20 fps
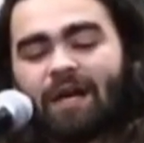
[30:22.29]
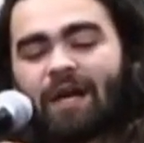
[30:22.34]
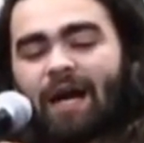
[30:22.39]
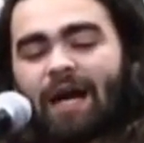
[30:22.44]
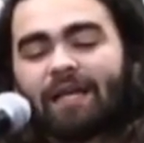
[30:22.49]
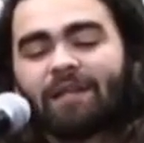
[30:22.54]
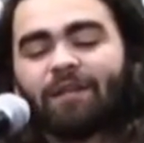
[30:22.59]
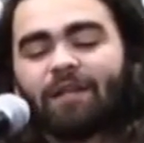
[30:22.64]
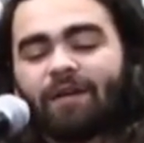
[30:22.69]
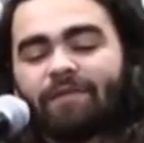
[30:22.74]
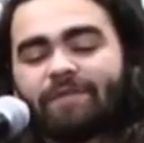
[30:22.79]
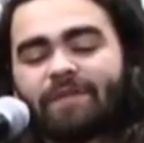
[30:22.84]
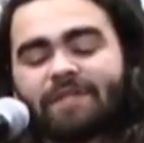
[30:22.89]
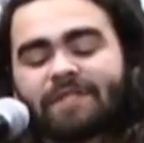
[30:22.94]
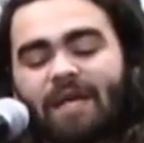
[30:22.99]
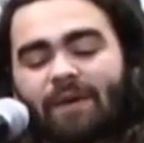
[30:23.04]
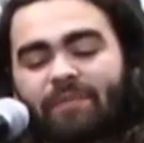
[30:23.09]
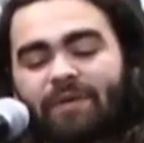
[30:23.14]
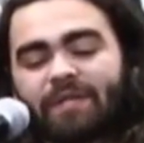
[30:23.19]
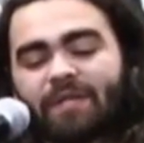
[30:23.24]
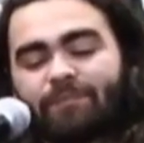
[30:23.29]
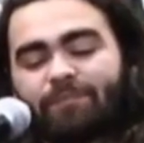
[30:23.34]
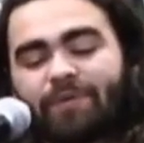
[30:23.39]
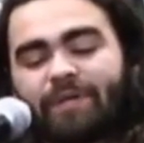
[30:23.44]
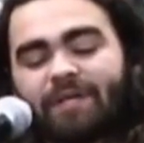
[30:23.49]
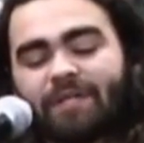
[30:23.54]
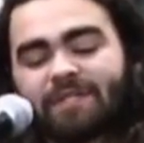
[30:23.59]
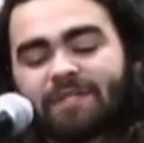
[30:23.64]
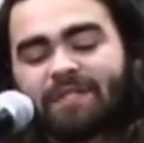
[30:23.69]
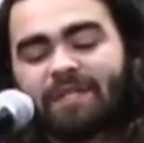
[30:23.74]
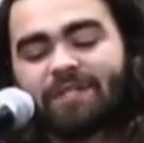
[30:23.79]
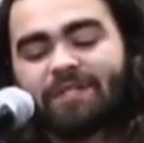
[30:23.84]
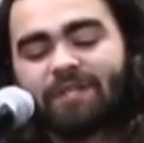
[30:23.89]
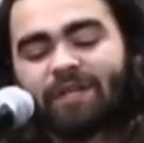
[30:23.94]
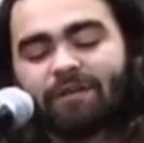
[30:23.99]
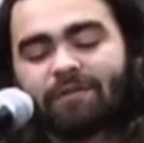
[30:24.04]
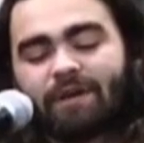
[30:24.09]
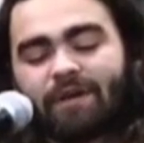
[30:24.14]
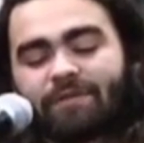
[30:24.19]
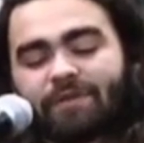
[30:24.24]
I love these. I mean, the pink
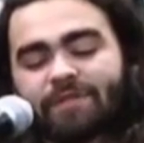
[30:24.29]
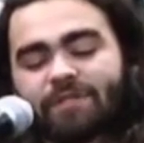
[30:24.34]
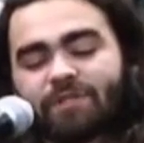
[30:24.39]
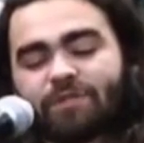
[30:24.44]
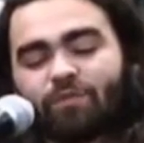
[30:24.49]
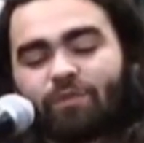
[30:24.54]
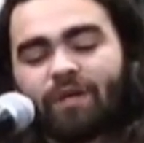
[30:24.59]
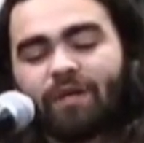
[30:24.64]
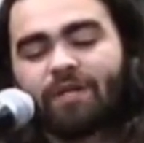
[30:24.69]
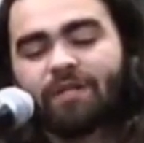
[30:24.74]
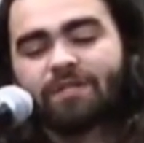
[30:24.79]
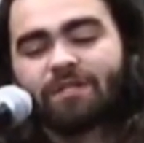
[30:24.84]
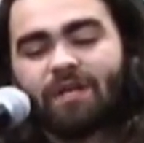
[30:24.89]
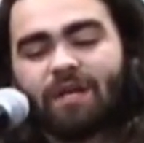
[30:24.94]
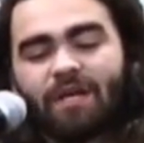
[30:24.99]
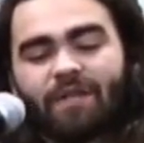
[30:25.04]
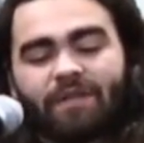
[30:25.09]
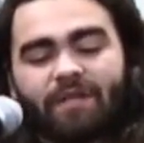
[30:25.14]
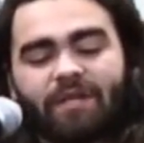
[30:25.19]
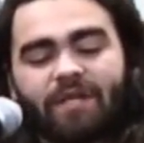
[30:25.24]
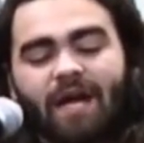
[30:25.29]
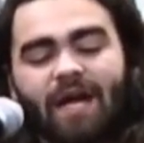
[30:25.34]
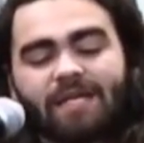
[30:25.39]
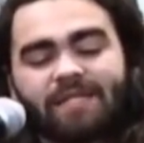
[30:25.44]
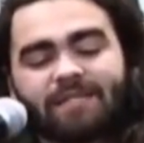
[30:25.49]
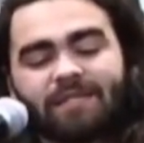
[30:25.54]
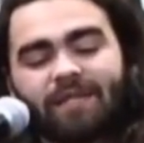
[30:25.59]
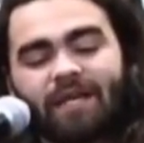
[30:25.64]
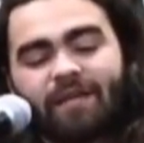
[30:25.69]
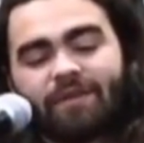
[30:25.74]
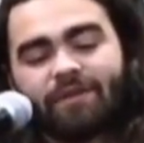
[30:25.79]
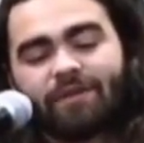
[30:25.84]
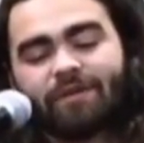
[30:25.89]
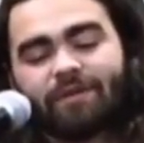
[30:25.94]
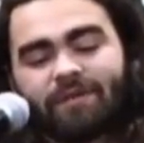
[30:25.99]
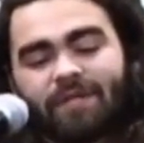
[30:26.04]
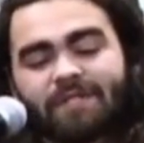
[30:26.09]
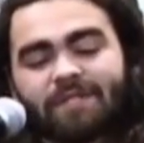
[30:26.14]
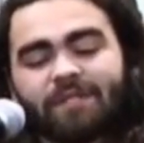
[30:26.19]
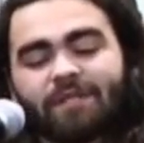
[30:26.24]
stitching around the swish, the nice leather.
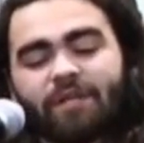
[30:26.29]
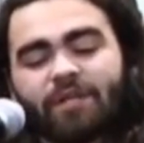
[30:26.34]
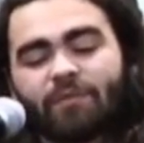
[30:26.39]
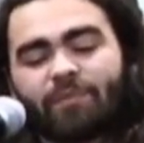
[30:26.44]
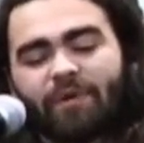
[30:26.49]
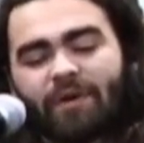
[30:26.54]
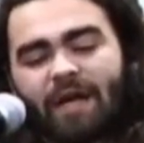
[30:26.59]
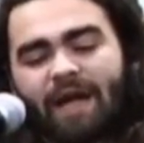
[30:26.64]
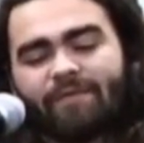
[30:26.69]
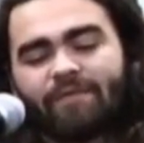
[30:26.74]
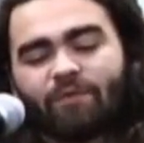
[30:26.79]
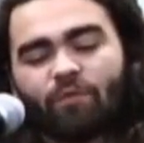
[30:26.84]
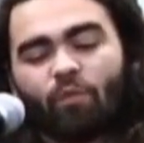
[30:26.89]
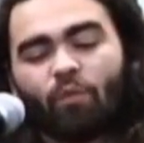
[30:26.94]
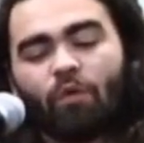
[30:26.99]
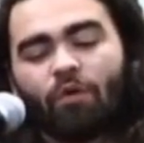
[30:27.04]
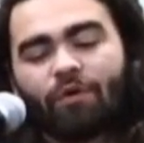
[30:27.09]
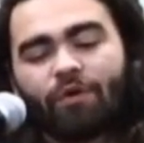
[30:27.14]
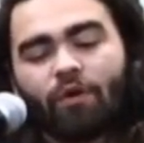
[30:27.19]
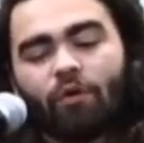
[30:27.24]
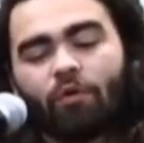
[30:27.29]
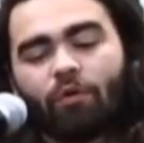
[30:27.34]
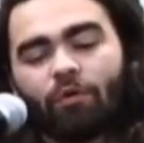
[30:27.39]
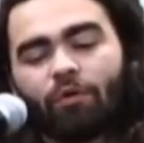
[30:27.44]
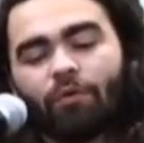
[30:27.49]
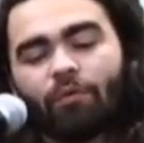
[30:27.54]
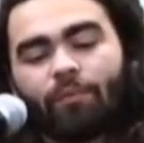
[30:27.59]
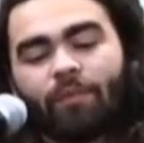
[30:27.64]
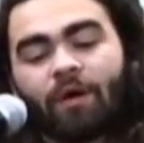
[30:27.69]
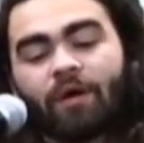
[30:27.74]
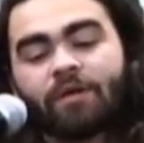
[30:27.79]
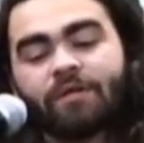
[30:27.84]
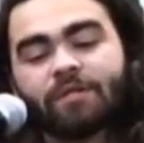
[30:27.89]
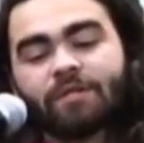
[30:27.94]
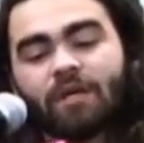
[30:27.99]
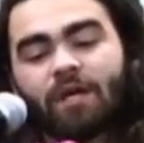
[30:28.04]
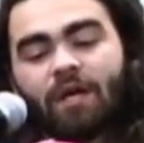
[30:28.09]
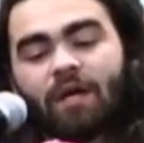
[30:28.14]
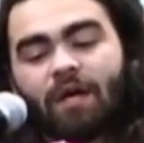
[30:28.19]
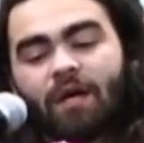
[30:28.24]
This is another pair I haven't worn a whole
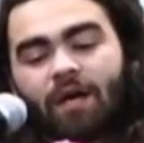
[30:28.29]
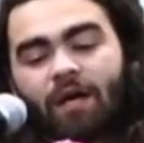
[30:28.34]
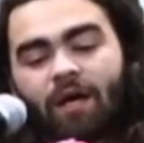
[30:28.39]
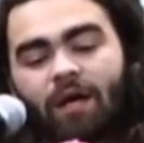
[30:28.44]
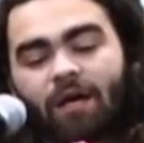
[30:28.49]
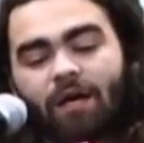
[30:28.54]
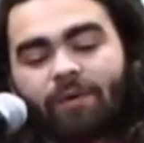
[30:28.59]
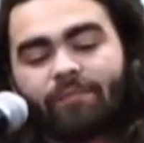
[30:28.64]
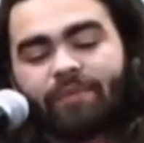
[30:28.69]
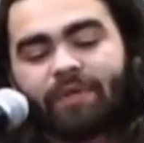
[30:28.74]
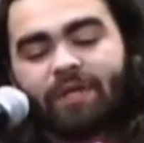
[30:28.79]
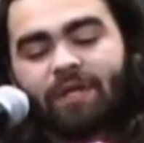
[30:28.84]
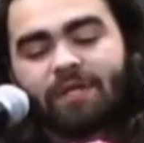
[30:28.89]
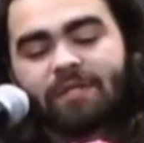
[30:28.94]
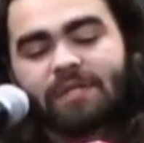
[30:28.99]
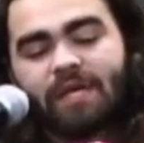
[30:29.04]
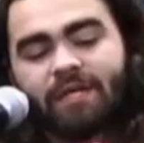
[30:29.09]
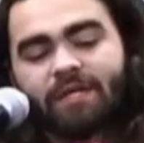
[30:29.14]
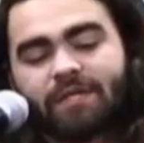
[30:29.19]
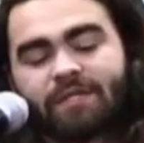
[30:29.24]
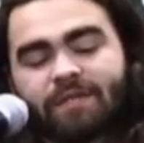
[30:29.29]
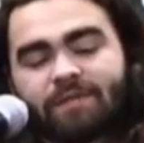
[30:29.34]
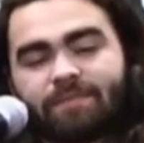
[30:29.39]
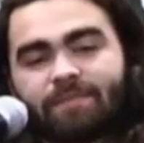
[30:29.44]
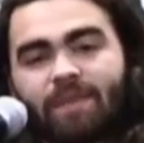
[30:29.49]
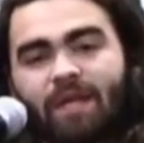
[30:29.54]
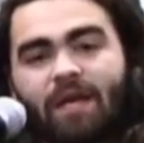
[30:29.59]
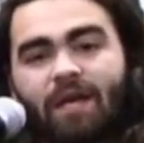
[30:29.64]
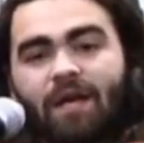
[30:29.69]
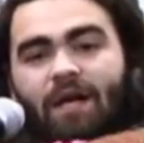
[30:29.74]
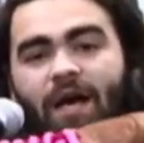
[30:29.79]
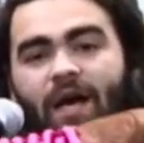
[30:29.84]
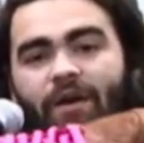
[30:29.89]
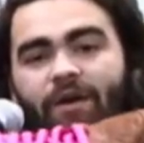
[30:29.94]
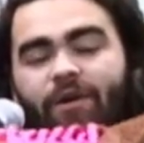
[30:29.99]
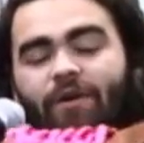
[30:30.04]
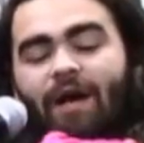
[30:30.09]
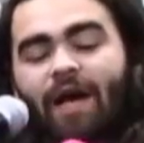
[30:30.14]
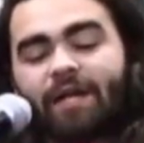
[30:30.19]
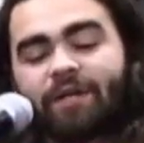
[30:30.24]
bunch uh, because I just, I
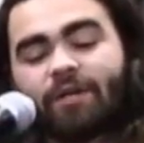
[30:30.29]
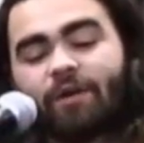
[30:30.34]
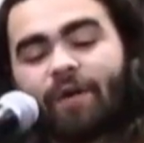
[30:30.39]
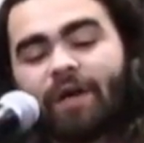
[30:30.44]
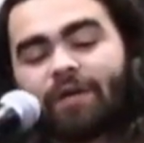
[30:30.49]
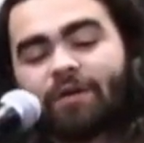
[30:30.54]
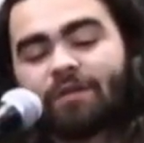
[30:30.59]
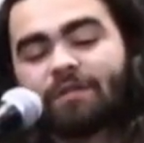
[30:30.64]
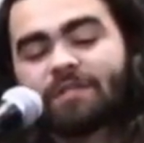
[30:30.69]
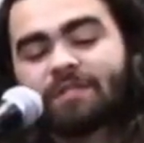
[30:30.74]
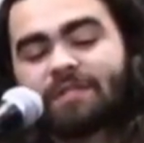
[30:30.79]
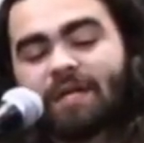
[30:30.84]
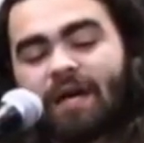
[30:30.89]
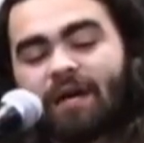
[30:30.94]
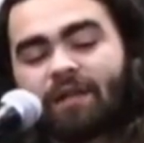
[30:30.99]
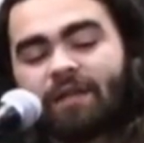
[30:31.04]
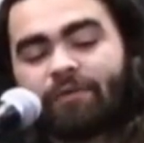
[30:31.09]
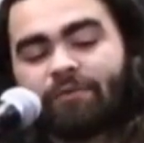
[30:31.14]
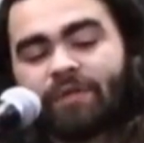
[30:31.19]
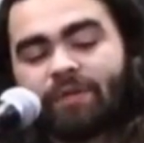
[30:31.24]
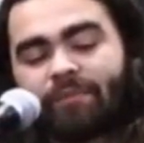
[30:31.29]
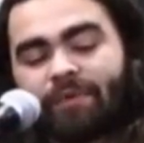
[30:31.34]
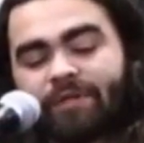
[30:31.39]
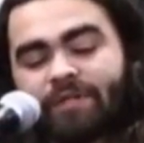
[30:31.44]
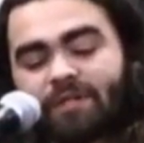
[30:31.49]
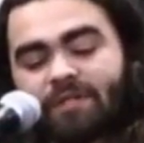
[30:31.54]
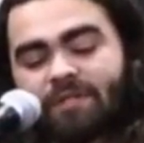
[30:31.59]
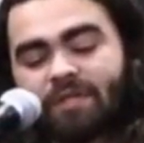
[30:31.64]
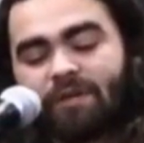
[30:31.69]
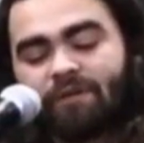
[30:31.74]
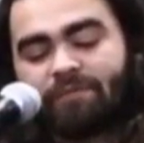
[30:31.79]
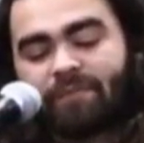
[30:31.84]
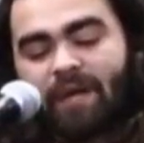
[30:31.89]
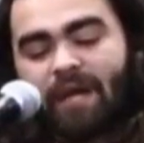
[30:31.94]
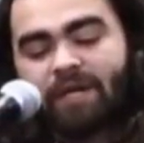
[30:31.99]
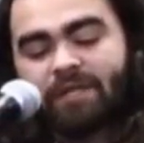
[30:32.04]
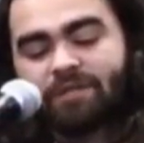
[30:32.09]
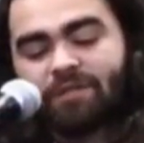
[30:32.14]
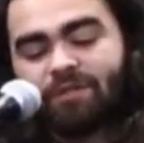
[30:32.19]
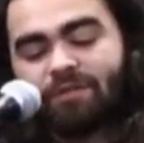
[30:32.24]
don't know. I know I could style it with a bunch of stuff, but
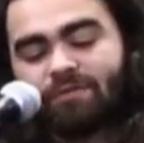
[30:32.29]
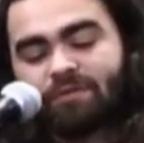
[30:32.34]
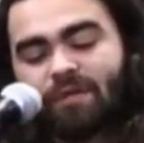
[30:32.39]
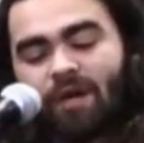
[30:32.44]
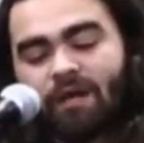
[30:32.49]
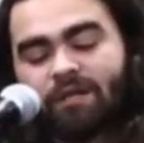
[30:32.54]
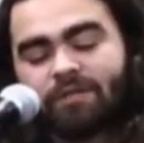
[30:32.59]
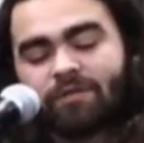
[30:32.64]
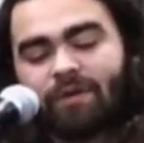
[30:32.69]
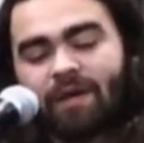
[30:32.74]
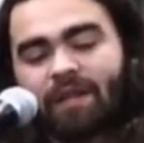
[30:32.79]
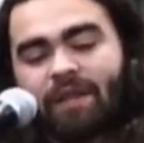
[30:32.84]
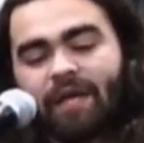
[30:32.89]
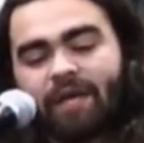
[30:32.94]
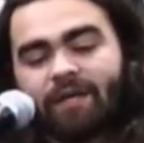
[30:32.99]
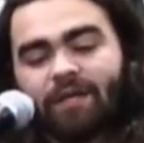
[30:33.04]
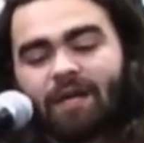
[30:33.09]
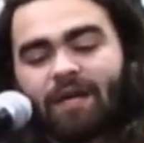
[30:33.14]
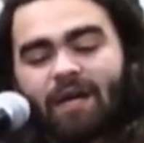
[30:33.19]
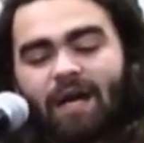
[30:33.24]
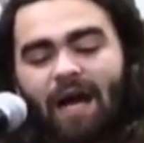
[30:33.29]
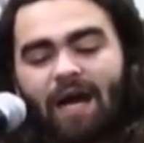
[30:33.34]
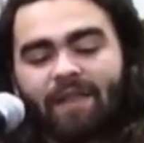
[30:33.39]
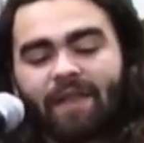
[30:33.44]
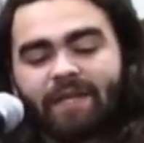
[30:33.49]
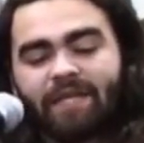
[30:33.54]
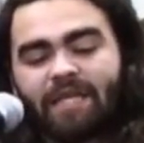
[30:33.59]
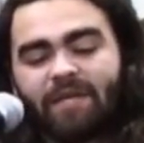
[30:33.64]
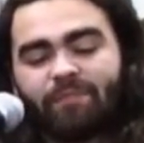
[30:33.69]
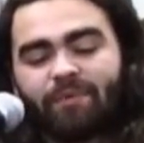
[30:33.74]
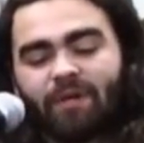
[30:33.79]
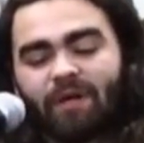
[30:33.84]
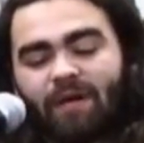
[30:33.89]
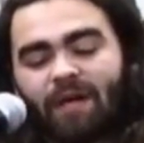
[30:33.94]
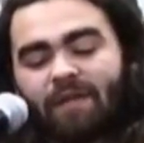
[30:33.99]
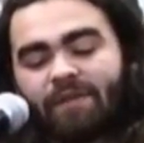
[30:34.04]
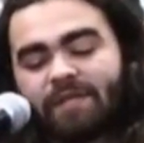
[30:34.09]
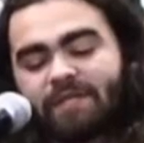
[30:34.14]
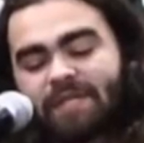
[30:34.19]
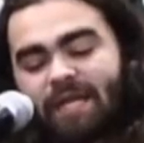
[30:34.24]
I just choose not to. I like, I like keeping a,
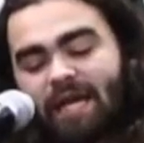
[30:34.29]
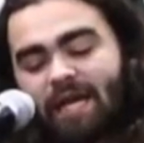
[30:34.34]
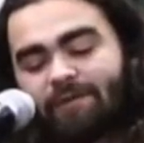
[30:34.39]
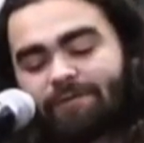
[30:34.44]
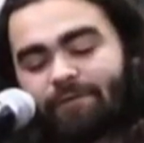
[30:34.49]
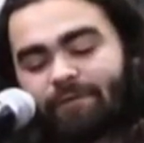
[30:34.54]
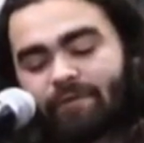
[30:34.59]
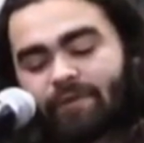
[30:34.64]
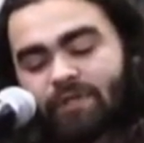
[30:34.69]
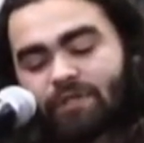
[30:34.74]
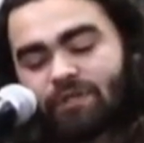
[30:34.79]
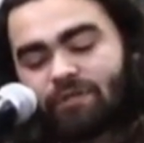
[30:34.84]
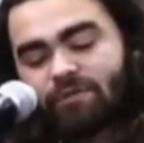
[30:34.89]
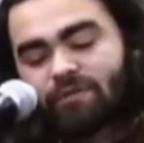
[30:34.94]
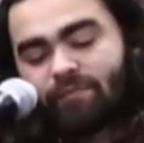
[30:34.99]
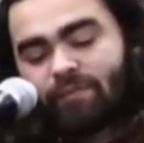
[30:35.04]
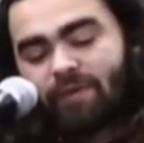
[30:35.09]
at least a handful of the shoes